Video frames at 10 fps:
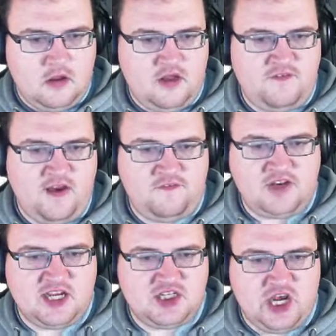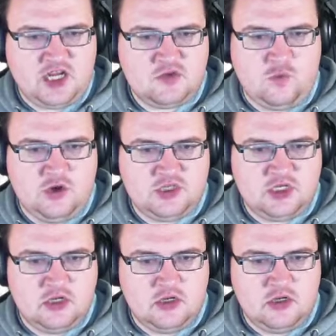if f dash x
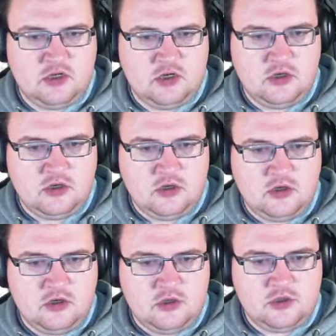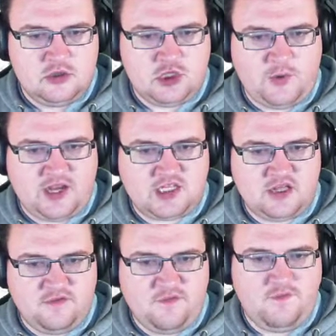was 2x to
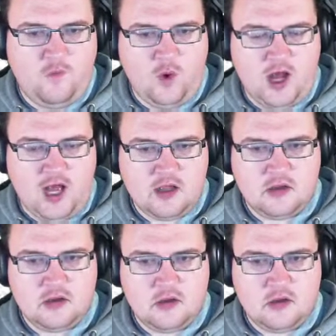the 4,